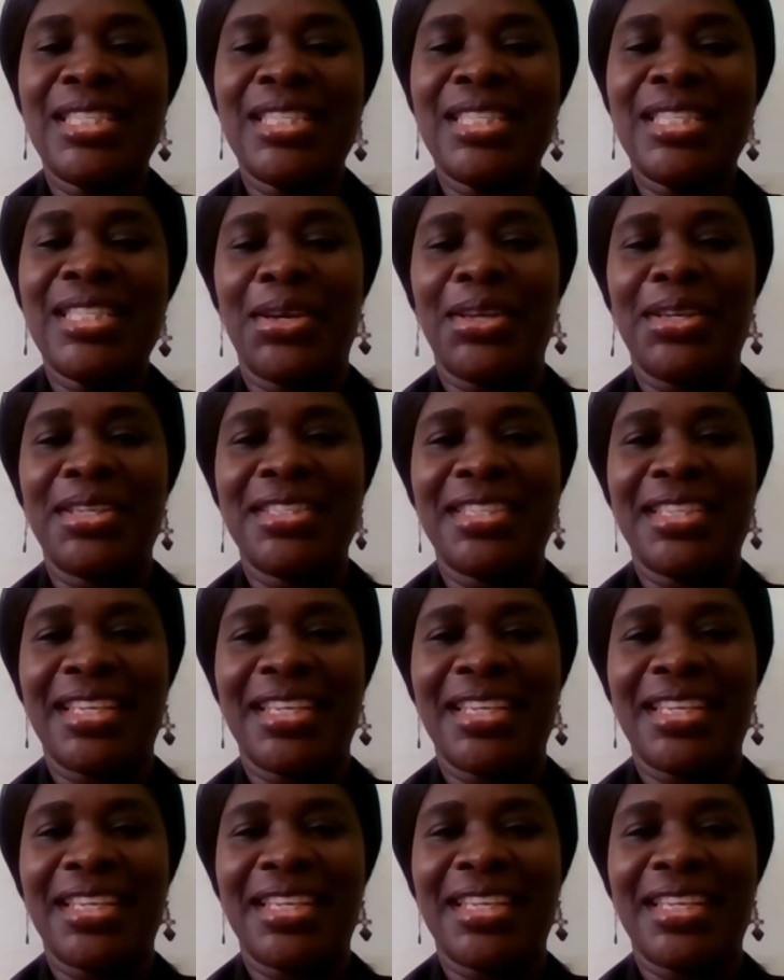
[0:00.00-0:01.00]
because
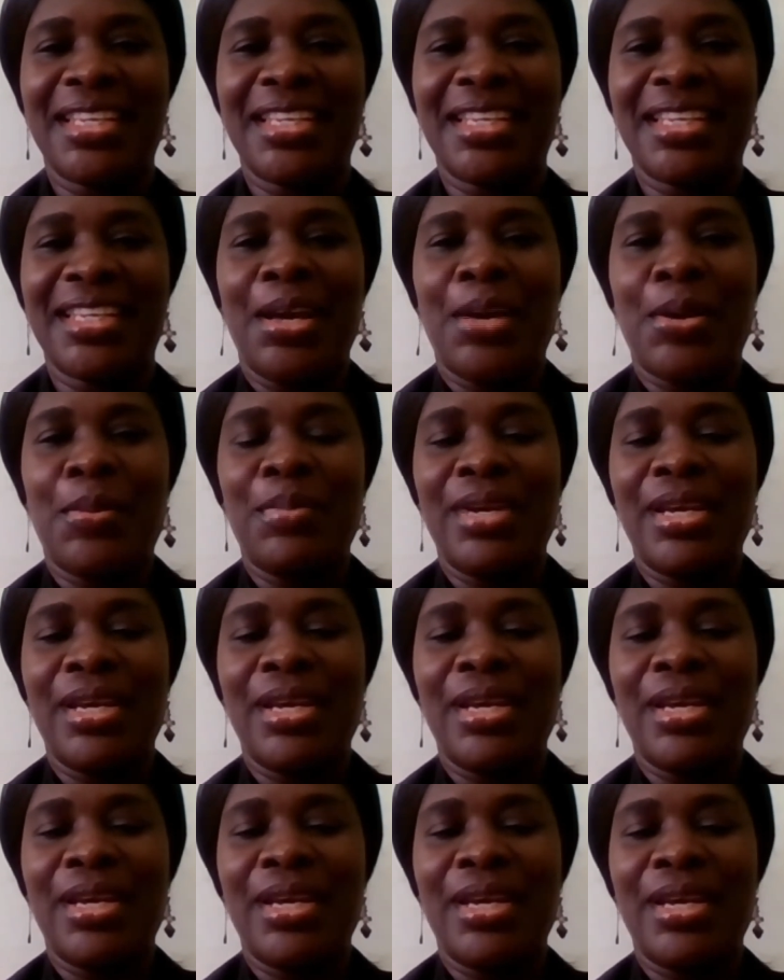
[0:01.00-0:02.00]
um,
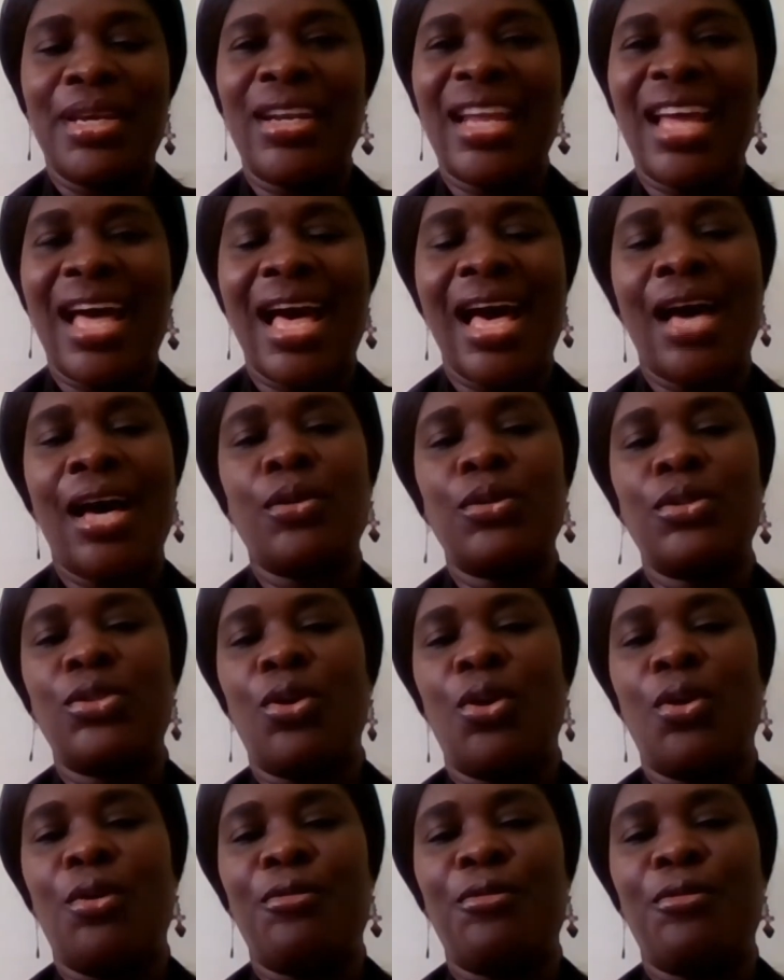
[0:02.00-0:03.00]
it's not
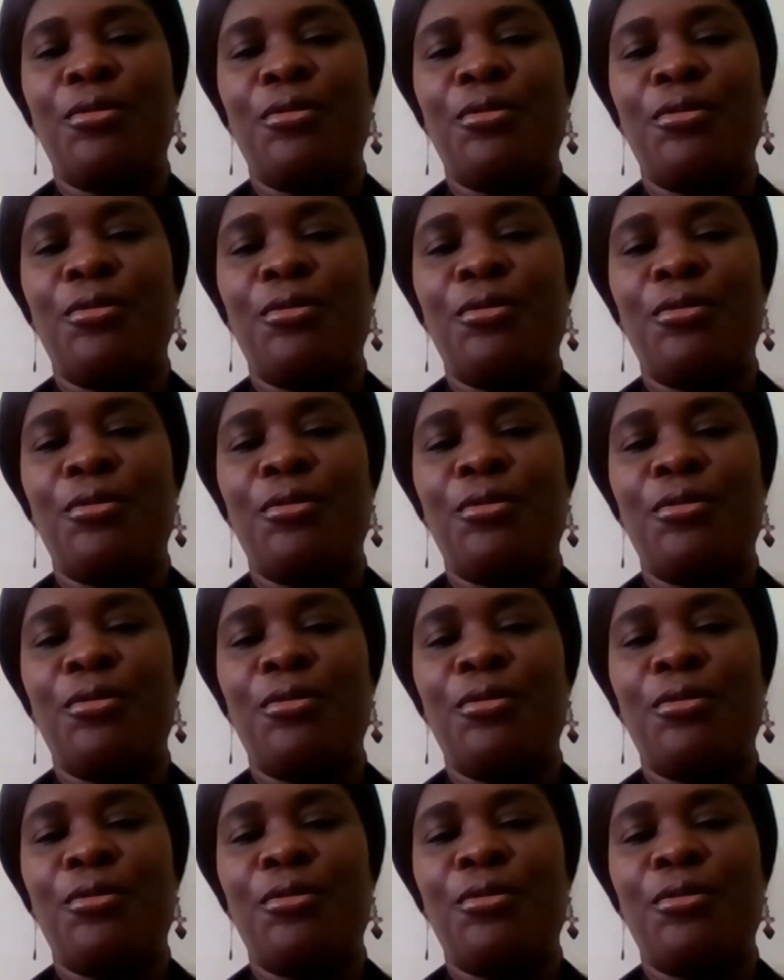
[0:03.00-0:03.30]
out of